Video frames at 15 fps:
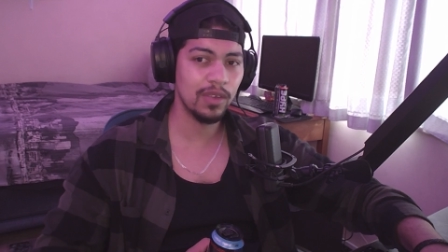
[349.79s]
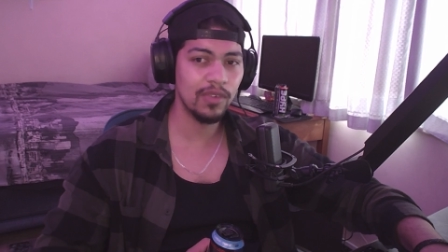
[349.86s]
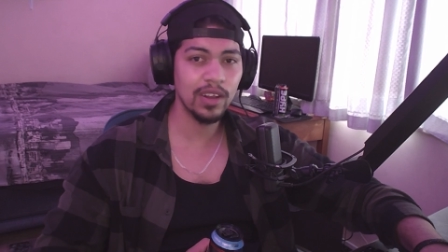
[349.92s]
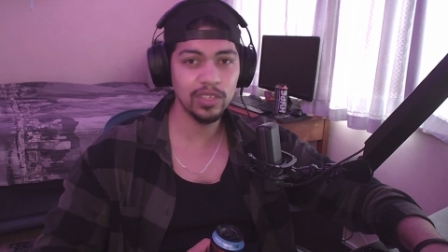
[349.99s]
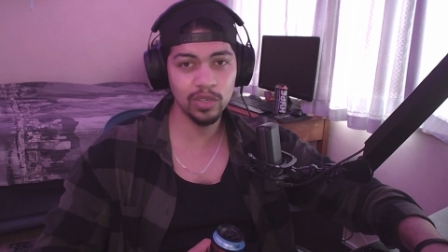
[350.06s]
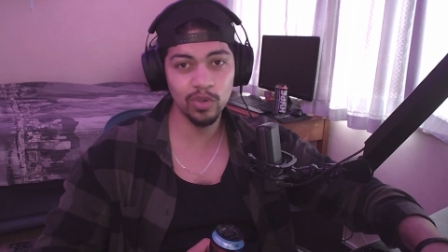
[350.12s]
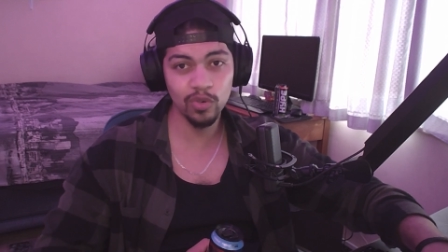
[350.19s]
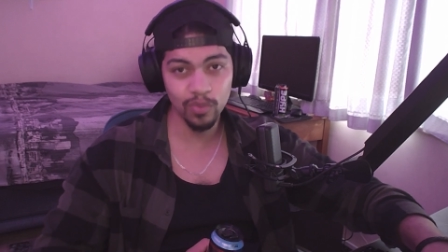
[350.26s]
If it has
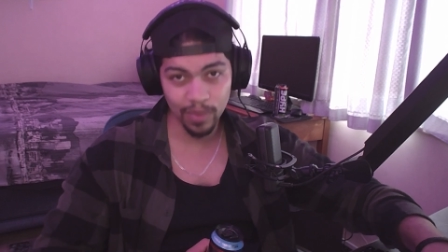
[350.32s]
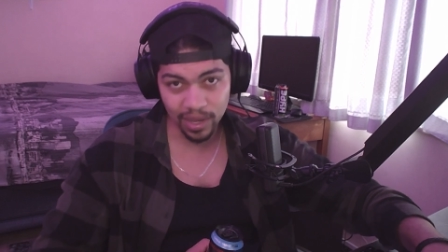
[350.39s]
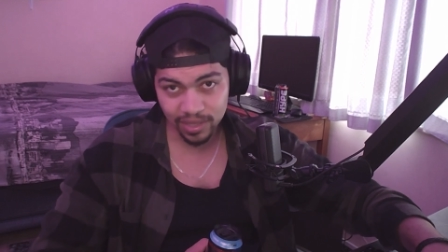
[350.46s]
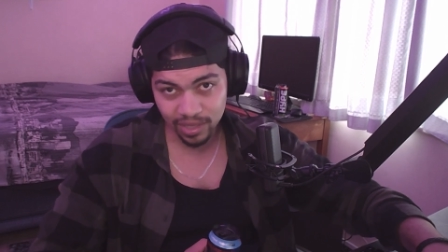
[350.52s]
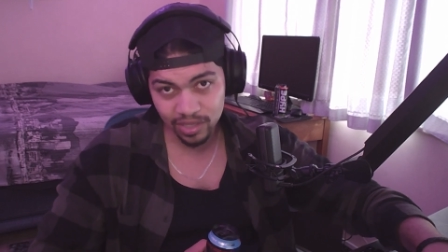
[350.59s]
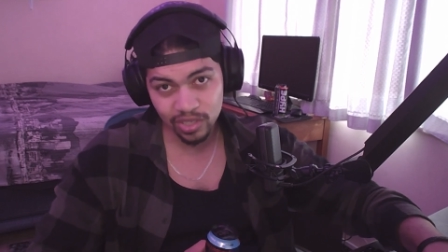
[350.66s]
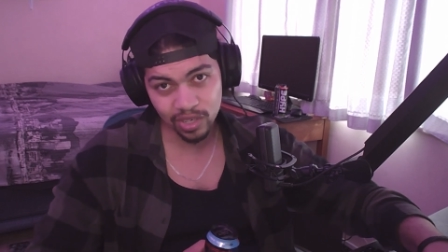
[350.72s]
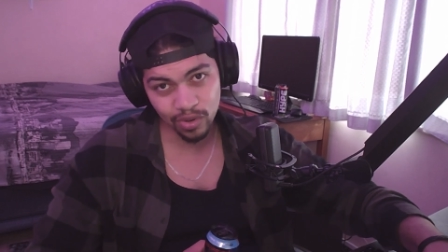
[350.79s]
a cool
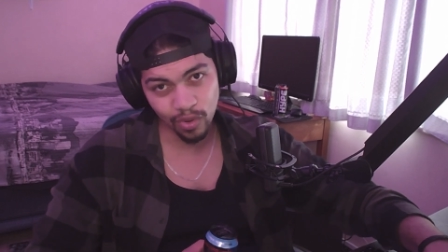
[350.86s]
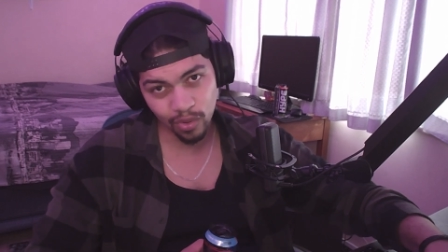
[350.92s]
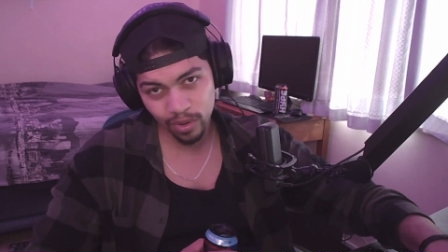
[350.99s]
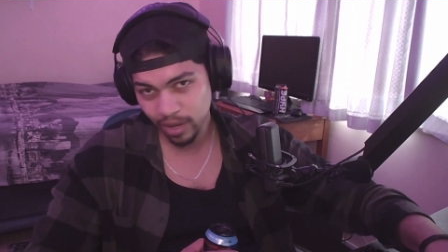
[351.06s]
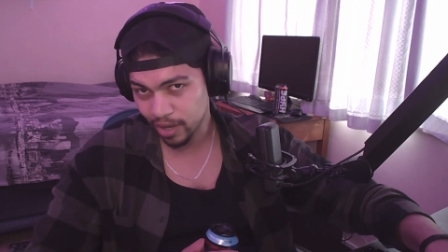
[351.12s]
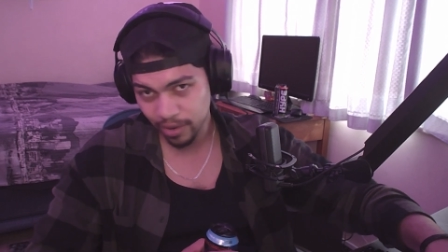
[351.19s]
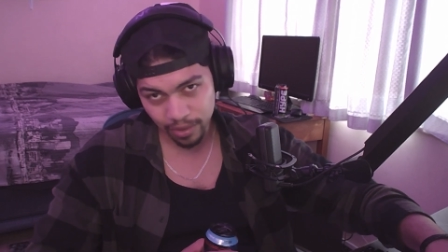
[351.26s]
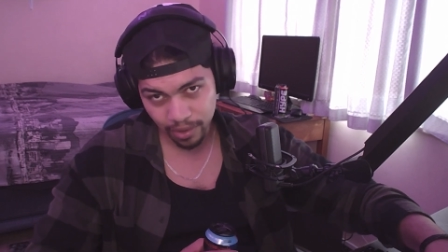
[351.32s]
message
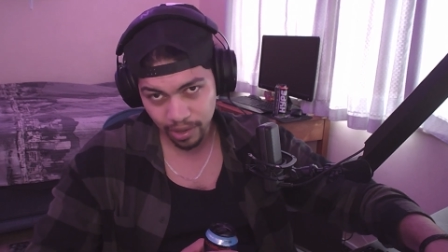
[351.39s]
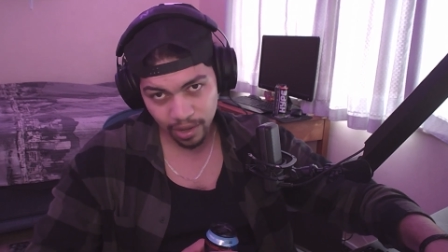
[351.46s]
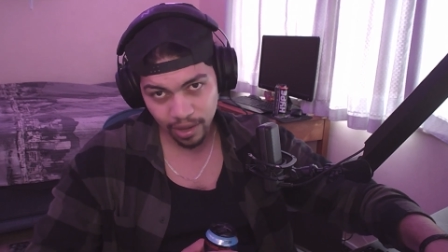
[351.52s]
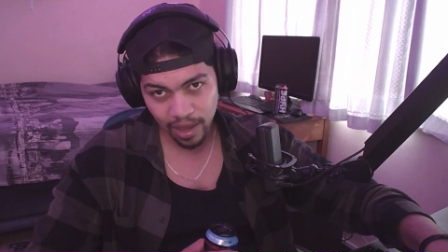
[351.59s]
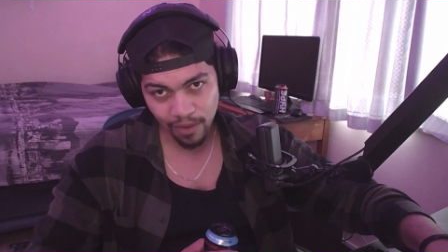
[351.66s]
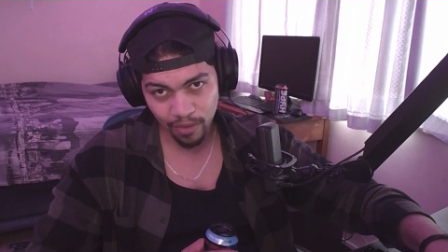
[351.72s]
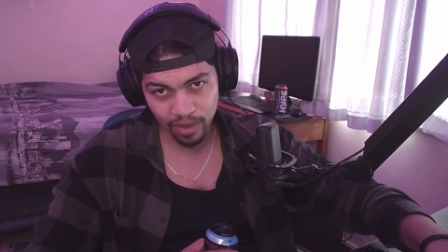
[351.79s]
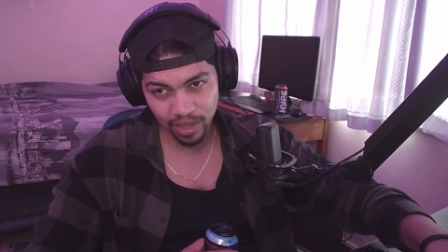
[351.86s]
in
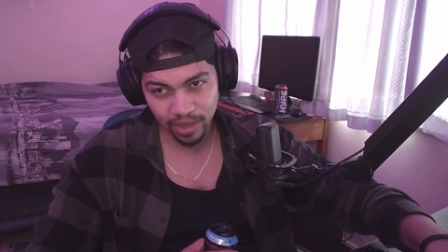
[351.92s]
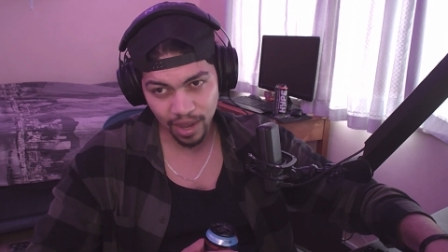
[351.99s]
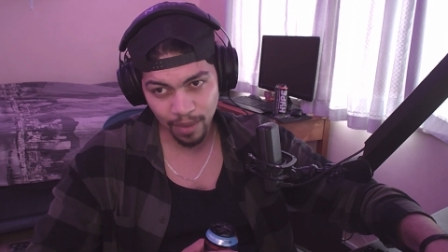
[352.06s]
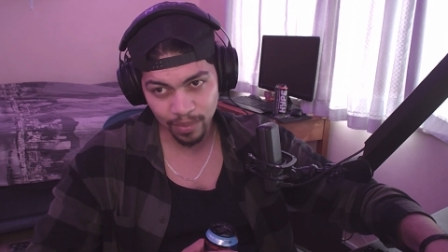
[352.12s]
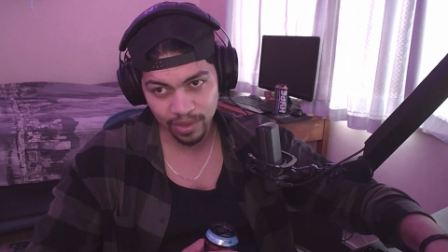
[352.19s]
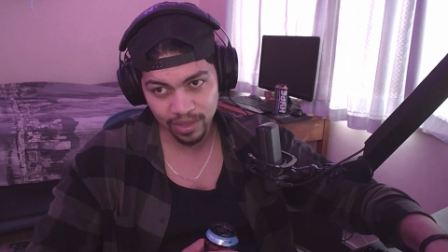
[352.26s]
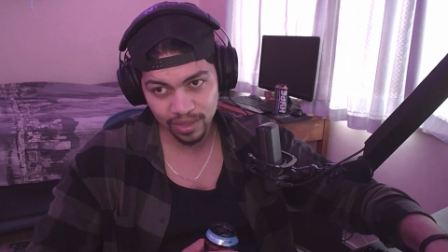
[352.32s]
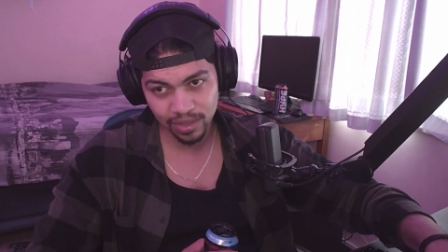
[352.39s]
everything that
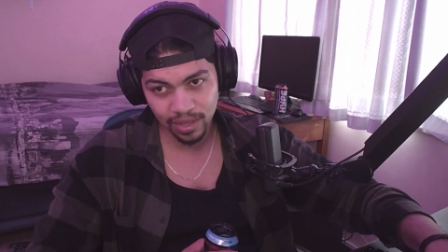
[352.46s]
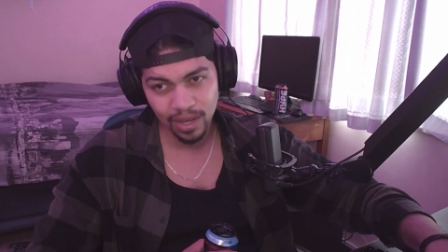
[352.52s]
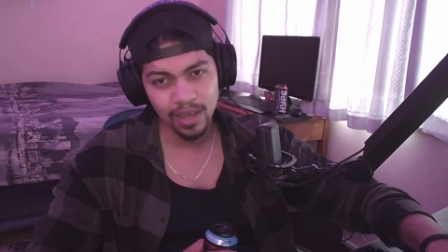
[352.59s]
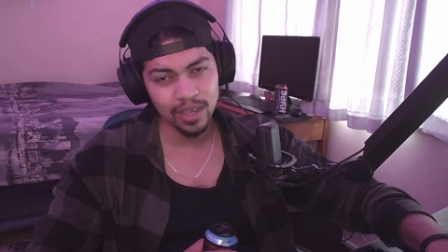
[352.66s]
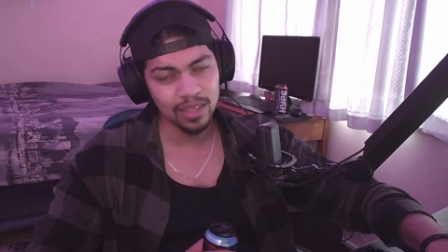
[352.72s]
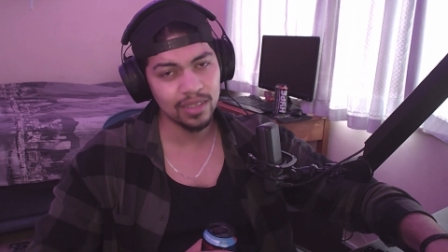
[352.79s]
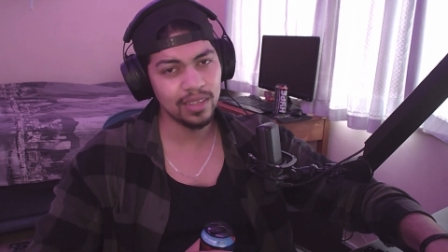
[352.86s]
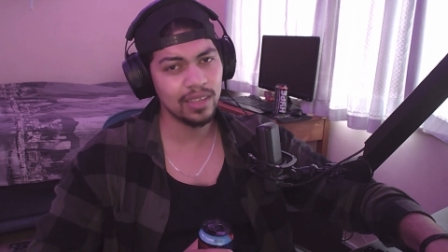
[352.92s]
happens,
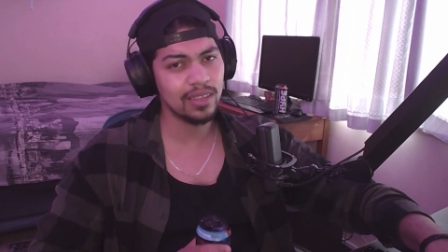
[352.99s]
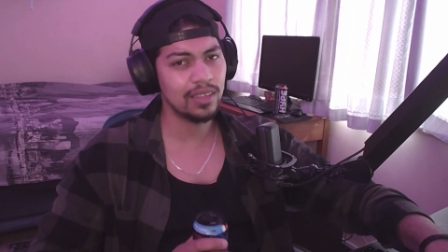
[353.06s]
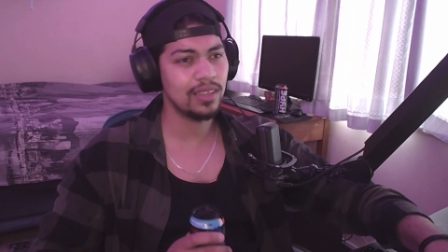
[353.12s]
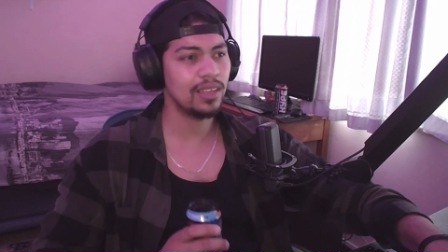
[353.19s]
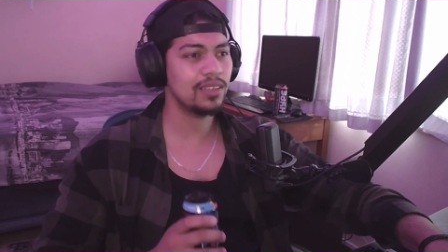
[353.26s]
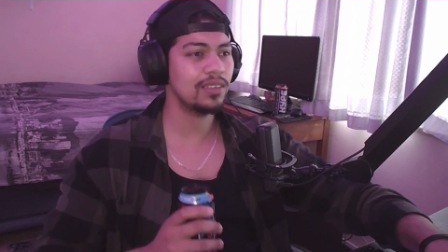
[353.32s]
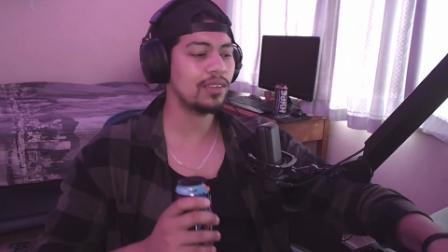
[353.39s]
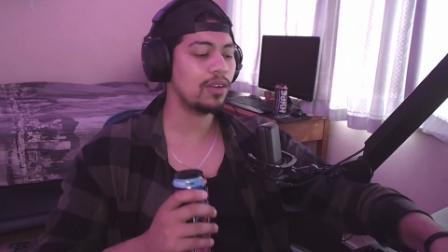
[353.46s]
then
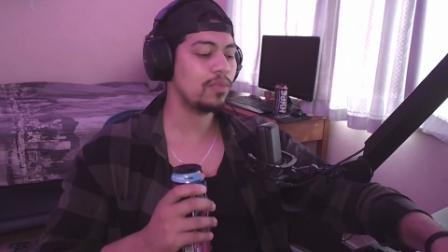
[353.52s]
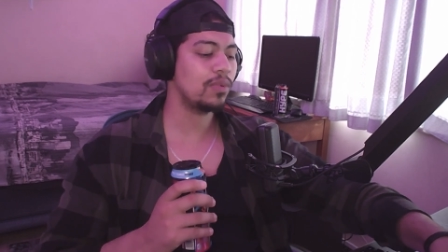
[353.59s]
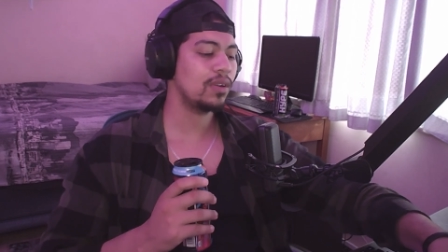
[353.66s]
that's dope.